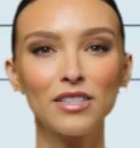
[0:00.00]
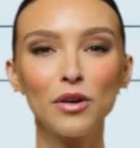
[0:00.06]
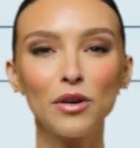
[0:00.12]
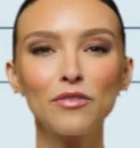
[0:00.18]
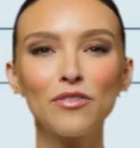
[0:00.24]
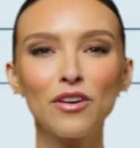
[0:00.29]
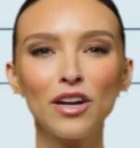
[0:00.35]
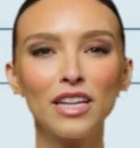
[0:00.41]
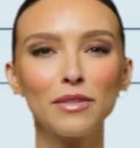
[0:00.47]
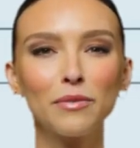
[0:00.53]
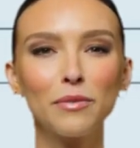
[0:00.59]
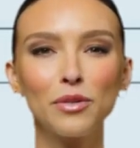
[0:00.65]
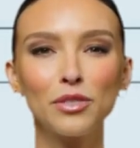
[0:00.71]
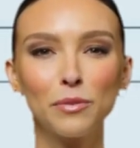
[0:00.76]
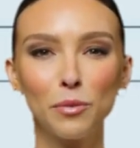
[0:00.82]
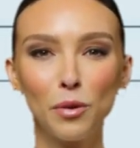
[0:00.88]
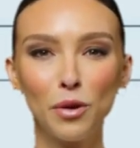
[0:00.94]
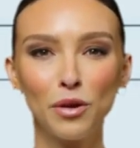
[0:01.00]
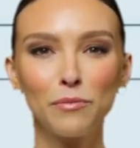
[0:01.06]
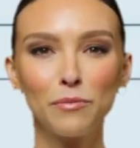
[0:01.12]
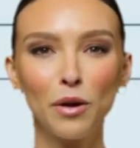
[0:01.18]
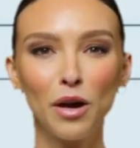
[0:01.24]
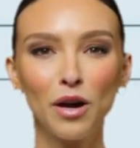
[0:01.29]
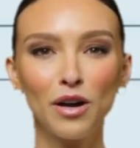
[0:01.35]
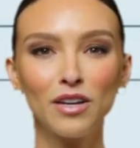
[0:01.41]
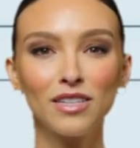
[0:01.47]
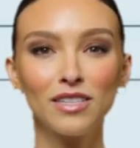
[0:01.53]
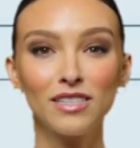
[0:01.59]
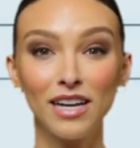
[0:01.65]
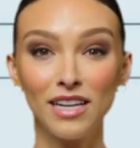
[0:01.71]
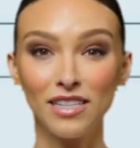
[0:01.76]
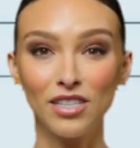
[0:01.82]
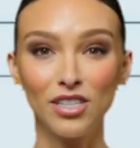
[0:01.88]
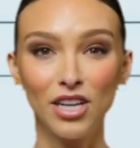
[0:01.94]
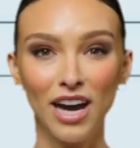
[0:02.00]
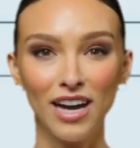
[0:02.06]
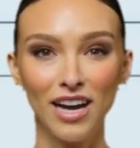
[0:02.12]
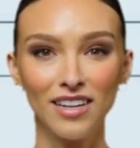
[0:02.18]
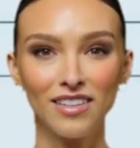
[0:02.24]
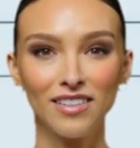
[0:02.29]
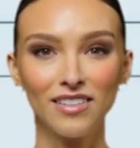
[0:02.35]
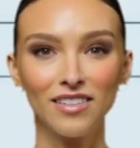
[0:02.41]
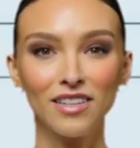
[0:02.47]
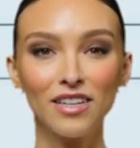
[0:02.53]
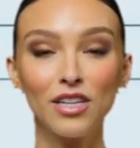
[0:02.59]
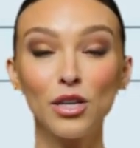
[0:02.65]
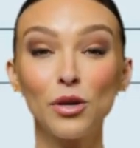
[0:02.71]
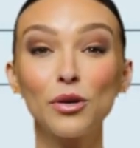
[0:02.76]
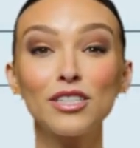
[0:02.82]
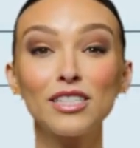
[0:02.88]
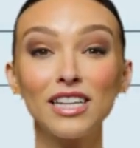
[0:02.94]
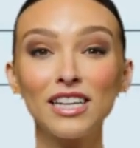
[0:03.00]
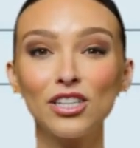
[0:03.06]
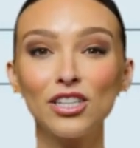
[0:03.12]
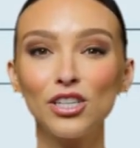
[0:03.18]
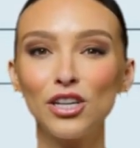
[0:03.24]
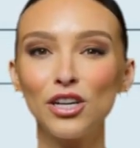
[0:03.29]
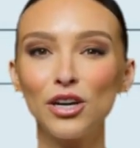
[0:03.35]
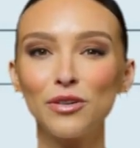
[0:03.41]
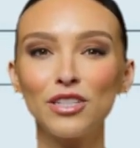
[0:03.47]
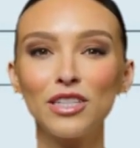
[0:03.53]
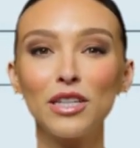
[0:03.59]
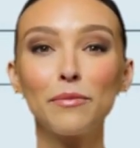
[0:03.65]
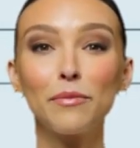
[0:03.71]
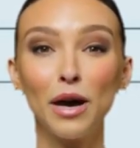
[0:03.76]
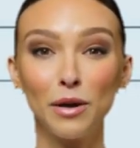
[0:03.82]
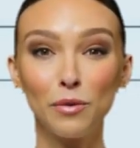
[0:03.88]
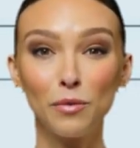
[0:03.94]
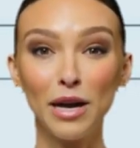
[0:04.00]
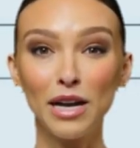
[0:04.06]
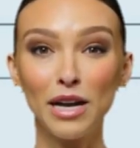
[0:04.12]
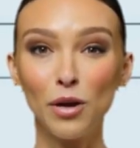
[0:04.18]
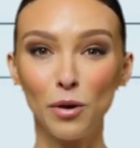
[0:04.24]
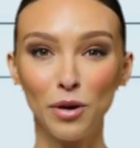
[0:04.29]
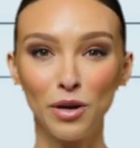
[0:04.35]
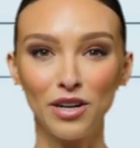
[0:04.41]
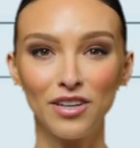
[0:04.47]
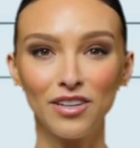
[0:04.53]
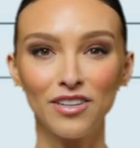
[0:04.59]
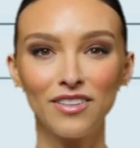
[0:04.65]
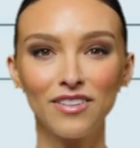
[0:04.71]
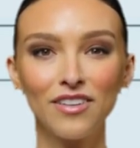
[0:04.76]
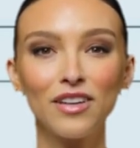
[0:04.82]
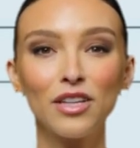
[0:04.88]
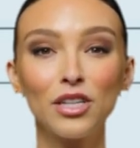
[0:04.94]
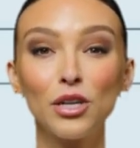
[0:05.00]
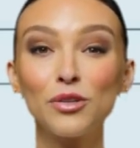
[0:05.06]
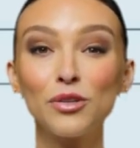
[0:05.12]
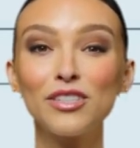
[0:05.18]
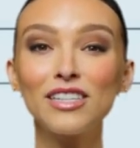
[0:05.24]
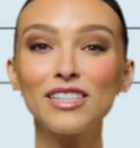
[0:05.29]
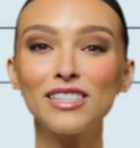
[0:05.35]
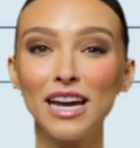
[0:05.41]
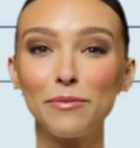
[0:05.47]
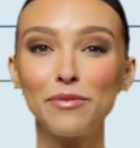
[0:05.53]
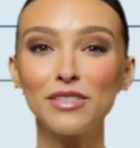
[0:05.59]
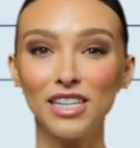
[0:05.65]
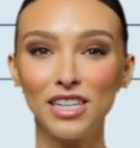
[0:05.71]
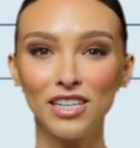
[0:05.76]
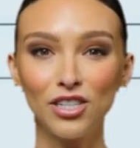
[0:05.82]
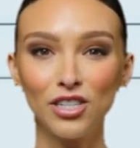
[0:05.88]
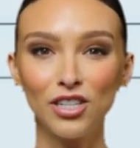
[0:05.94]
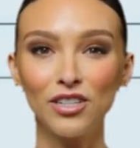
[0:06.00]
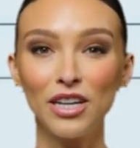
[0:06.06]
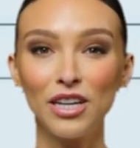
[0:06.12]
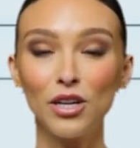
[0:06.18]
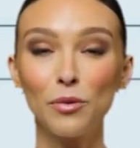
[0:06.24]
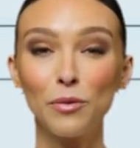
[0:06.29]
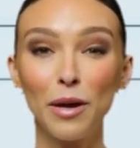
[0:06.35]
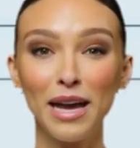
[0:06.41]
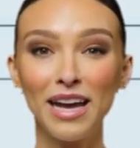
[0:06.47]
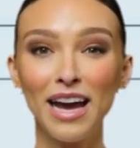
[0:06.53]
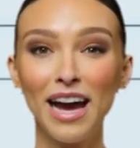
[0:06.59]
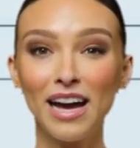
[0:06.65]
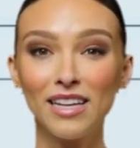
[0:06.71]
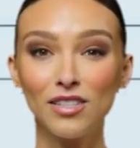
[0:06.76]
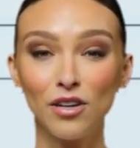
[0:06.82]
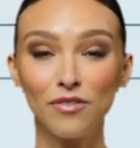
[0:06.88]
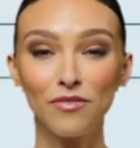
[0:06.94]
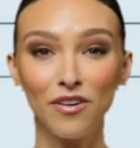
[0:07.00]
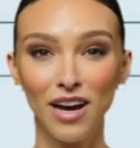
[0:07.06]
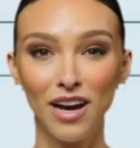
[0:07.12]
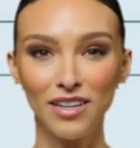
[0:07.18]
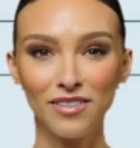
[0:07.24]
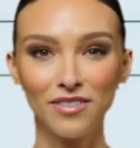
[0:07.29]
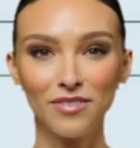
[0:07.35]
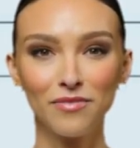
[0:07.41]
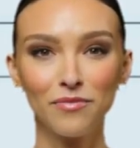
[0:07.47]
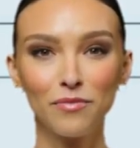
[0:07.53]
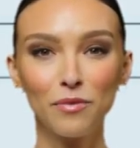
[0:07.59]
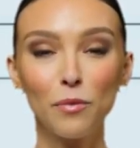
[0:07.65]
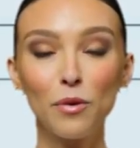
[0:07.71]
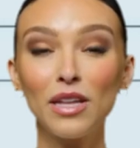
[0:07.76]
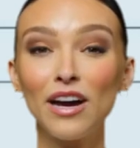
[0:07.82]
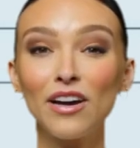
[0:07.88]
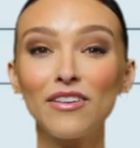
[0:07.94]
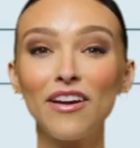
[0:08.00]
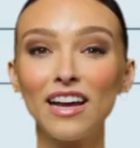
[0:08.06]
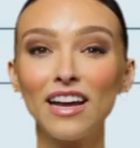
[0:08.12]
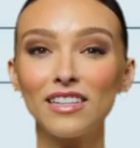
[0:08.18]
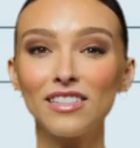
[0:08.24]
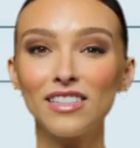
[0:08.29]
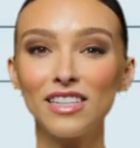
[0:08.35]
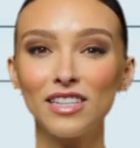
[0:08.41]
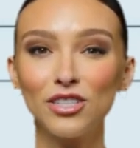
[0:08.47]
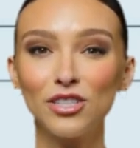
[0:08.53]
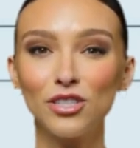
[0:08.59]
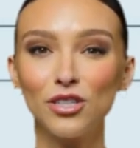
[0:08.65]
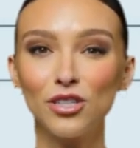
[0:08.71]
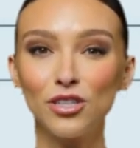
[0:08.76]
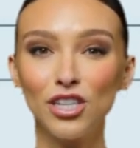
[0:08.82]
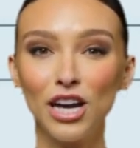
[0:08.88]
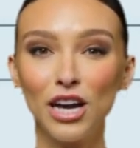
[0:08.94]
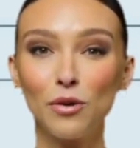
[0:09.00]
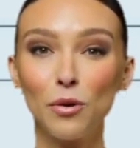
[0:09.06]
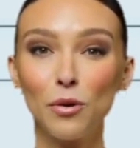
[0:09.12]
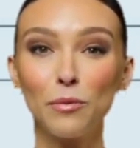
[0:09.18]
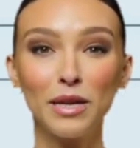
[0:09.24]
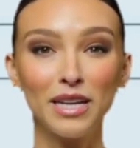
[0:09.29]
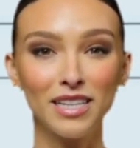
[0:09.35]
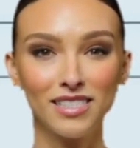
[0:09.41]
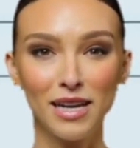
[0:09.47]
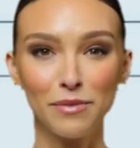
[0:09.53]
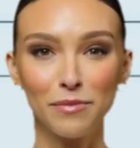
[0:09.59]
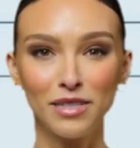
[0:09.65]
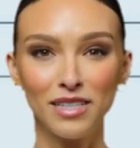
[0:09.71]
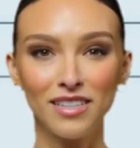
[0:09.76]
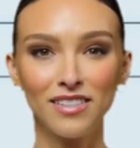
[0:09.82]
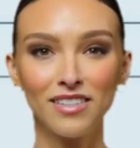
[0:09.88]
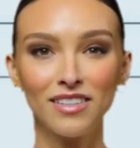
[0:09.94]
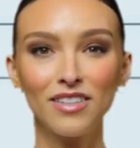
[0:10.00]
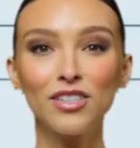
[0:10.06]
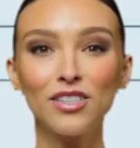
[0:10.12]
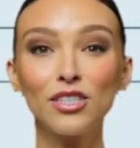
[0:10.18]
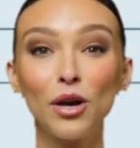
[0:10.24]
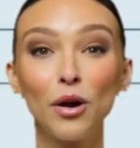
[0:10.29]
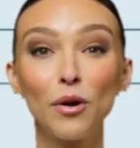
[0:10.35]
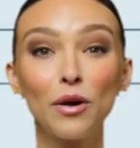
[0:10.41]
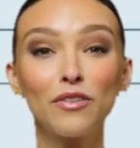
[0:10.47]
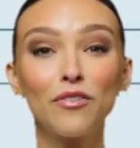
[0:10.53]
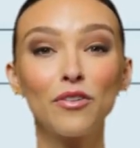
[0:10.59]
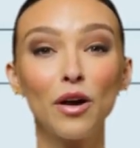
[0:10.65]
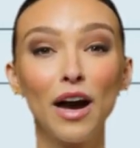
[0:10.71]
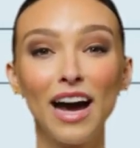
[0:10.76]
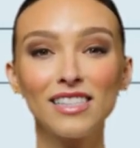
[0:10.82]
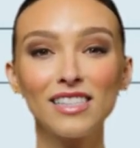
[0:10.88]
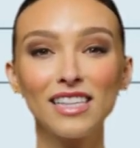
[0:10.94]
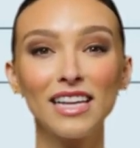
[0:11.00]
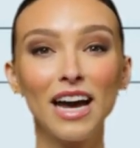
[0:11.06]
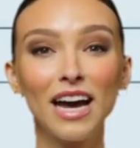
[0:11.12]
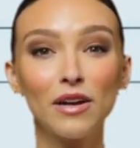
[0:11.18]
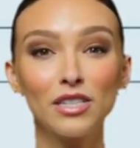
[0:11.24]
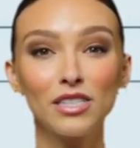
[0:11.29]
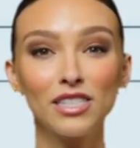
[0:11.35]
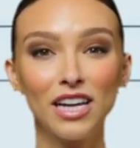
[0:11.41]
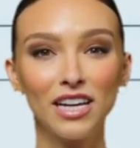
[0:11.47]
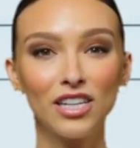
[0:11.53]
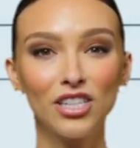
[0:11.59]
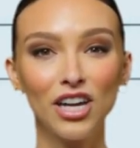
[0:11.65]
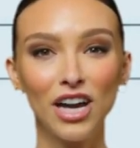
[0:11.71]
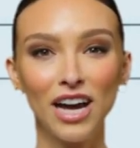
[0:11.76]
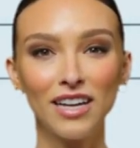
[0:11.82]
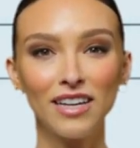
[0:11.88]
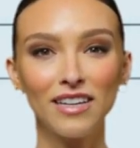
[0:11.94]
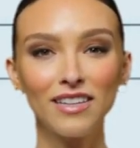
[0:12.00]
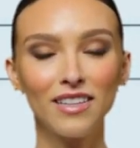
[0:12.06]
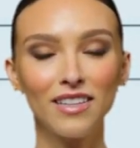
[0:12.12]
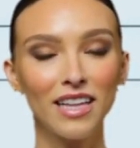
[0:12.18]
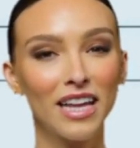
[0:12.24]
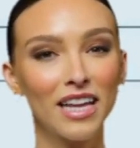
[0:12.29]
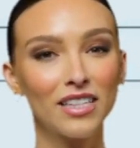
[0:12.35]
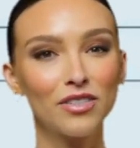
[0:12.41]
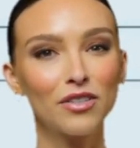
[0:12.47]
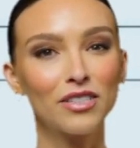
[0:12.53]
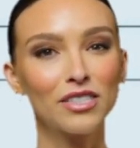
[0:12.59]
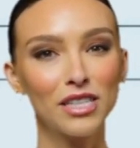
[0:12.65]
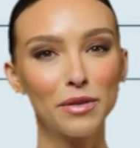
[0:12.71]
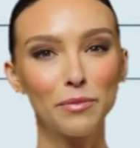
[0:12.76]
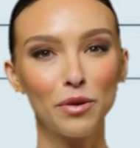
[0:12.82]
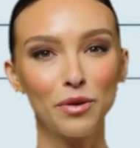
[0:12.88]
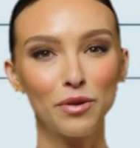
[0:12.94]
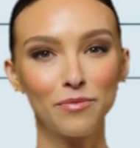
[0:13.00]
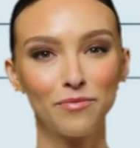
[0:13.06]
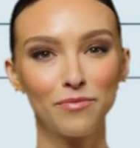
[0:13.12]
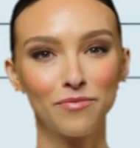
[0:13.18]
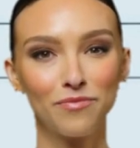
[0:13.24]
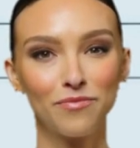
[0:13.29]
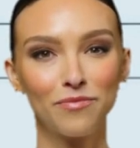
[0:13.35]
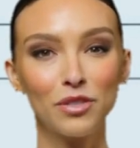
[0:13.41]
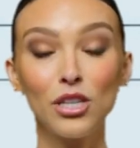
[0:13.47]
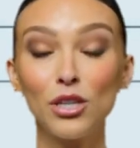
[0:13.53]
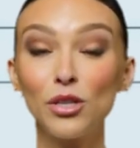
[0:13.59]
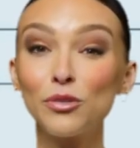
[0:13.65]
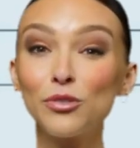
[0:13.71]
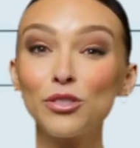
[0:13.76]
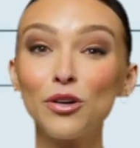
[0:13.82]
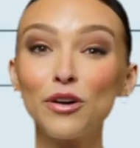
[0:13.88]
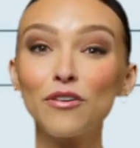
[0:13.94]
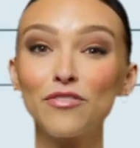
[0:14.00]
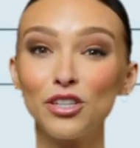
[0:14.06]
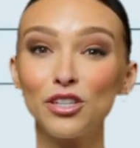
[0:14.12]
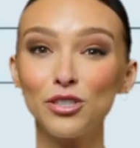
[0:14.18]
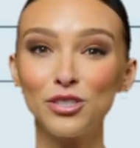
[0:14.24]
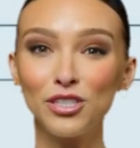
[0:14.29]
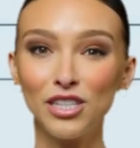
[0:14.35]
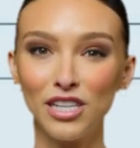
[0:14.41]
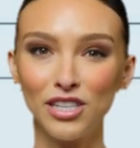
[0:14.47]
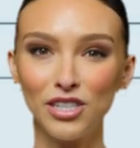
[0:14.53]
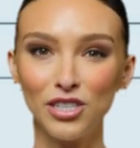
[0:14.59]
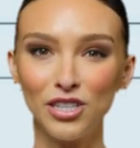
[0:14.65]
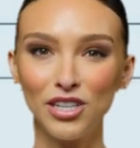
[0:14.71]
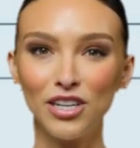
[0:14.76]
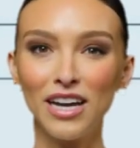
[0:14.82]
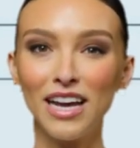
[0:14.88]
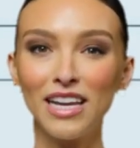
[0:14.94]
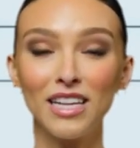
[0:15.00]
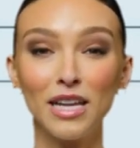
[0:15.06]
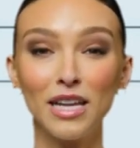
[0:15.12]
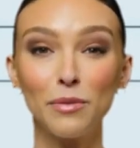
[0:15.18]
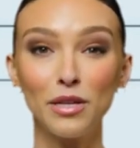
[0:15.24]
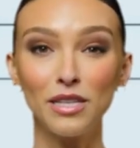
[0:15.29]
don't forget the most important part, sign the check. Your signature goes in the bottom right corner. Use the same signature that your bank has on file. Without a valid signature, your check won't be accepted. So if you're asking how to sign a check, the answer is simple. Use your official signature and keep it